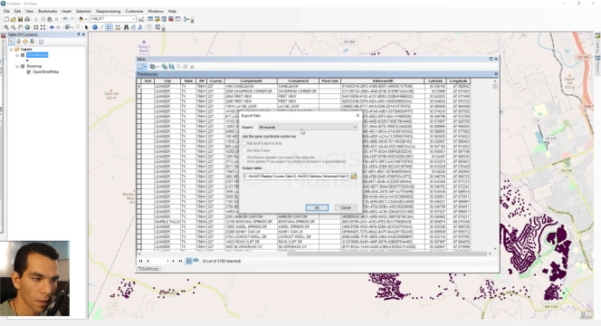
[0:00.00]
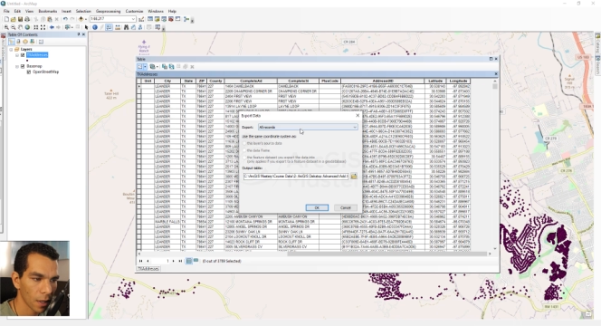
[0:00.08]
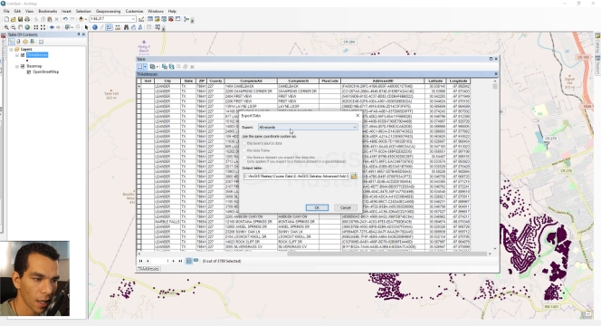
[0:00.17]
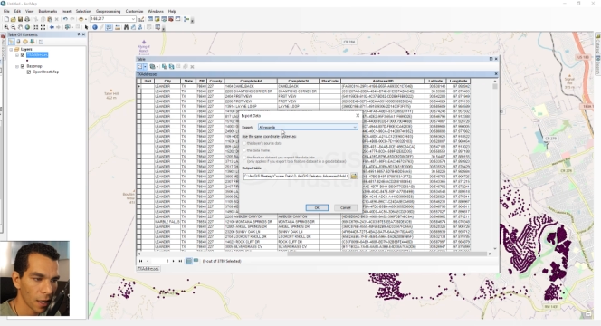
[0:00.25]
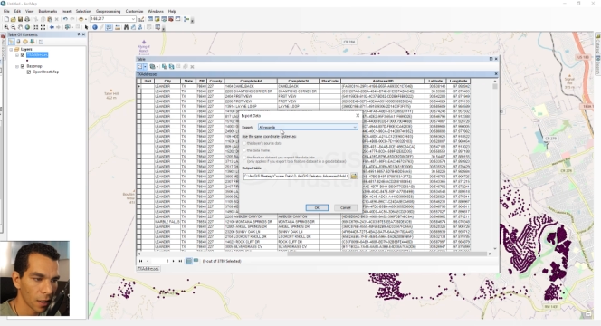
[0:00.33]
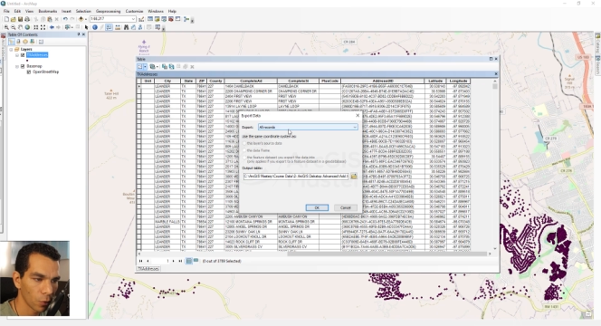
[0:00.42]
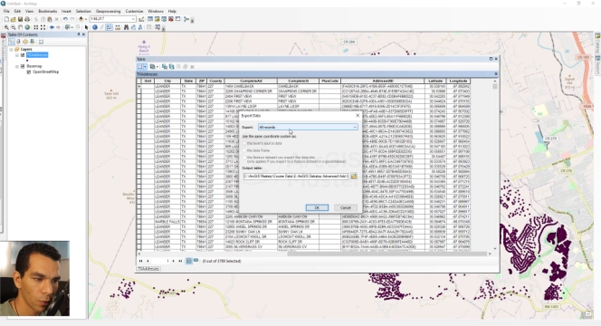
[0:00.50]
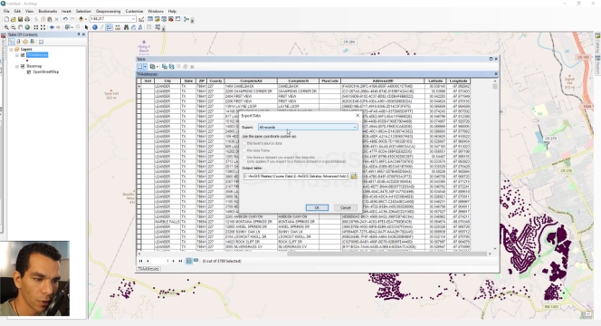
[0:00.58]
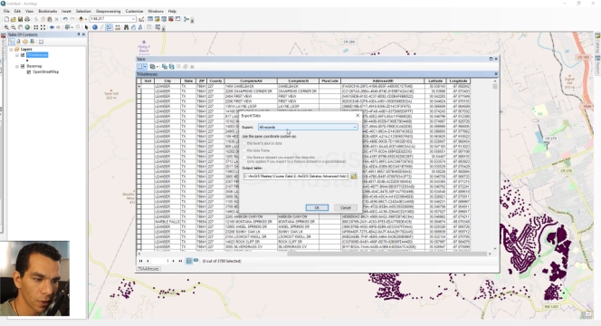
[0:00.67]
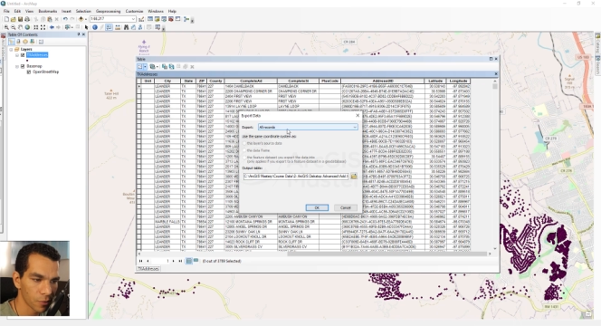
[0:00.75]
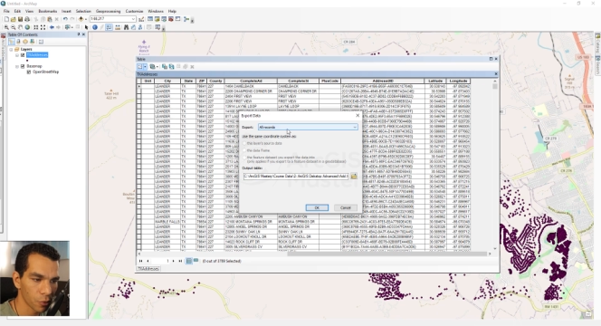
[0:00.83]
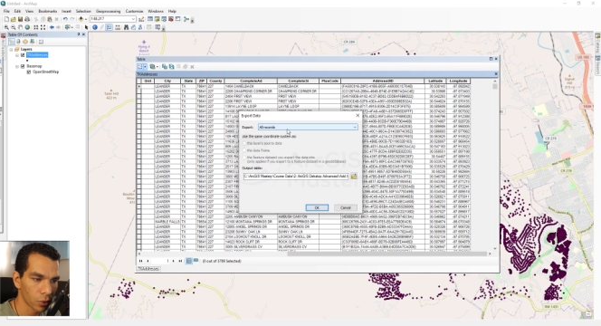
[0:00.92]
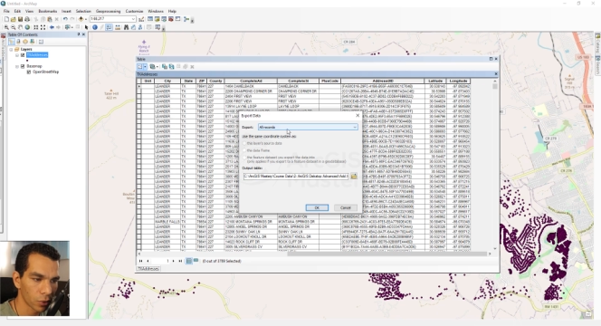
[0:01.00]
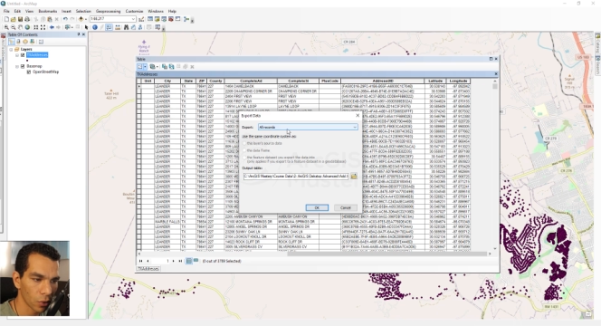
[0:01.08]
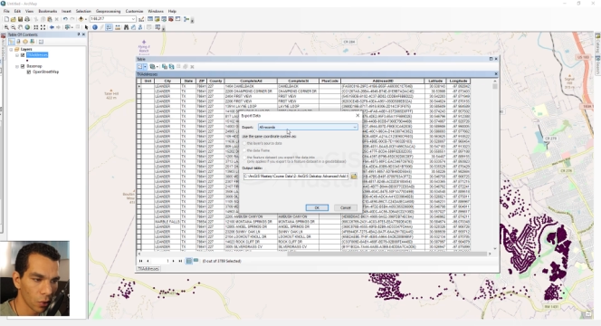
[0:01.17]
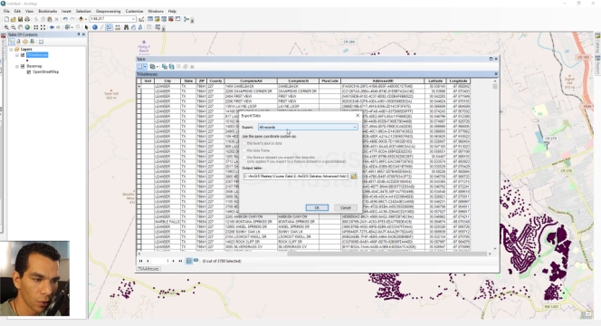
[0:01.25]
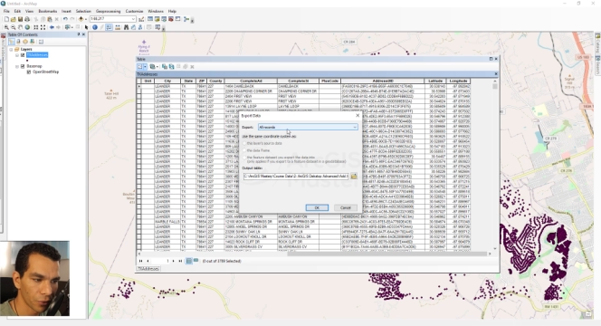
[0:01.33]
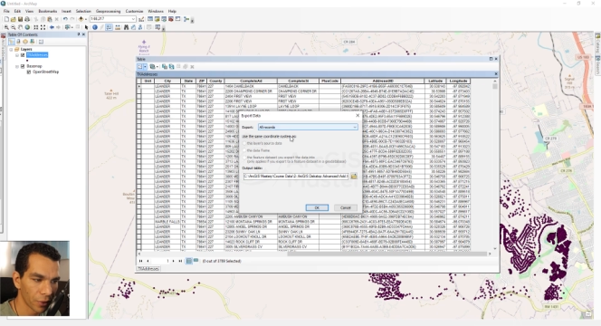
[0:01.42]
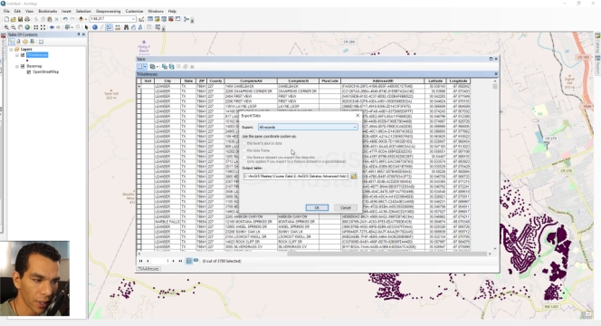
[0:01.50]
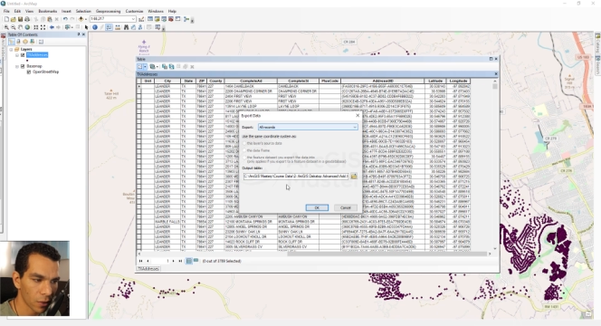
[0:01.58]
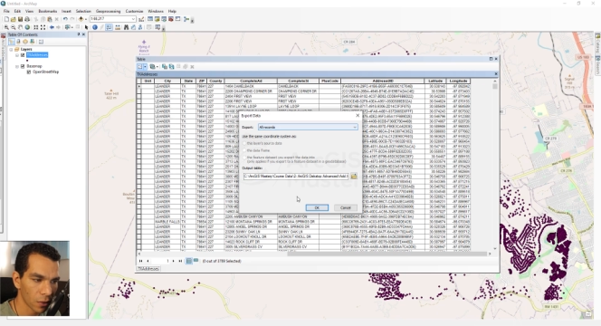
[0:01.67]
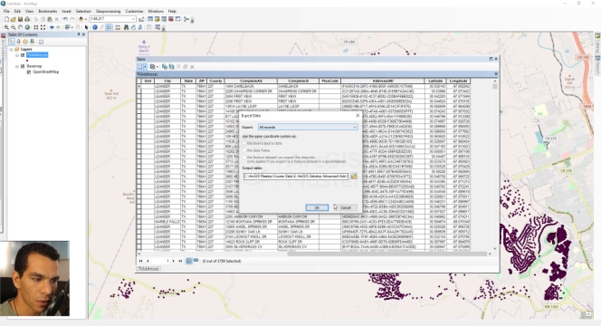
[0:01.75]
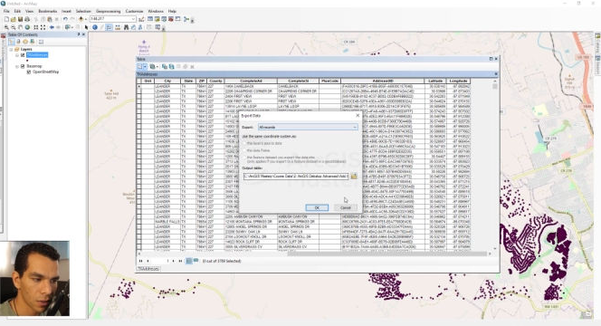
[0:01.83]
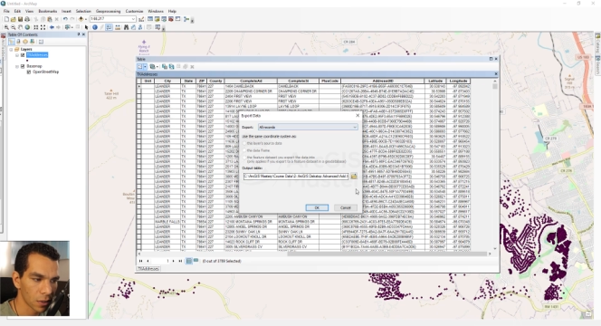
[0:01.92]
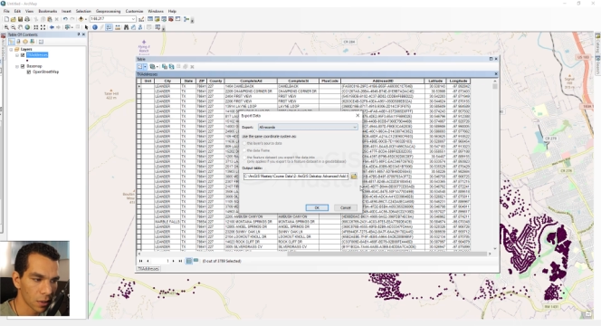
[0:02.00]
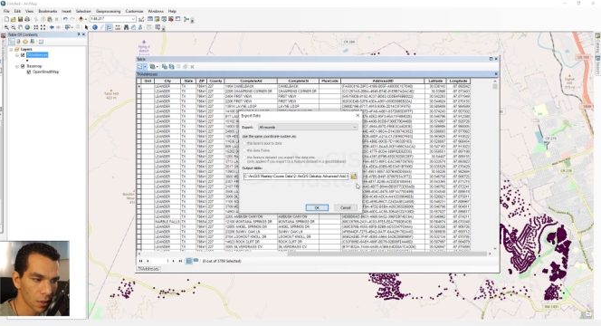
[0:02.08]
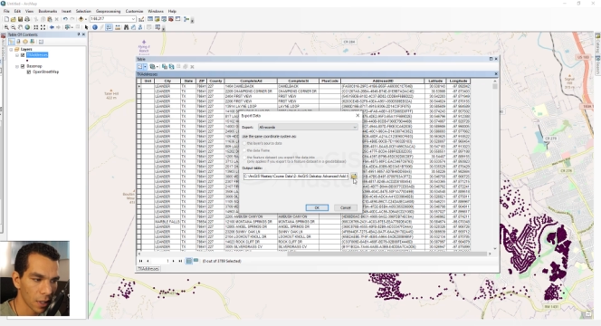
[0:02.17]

And we will export all records,